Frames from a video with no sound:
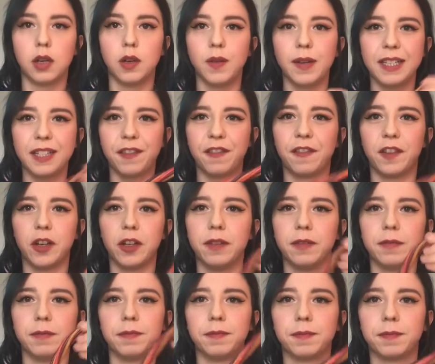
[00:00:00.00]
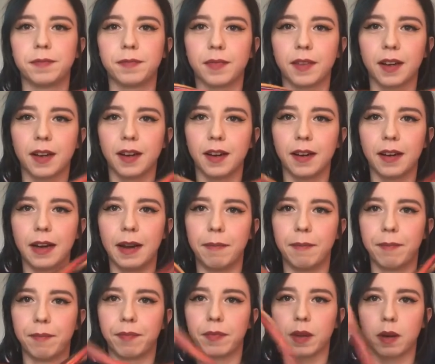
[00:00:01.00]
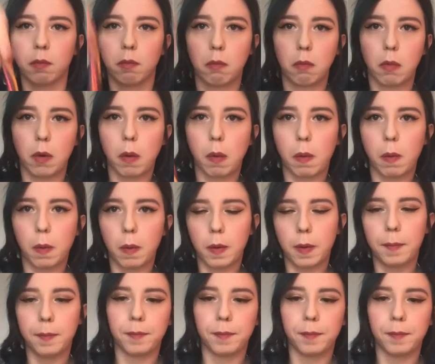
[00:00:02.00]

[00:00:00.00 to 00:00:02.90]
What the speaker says: Look at the fun. Look at him. Ooh.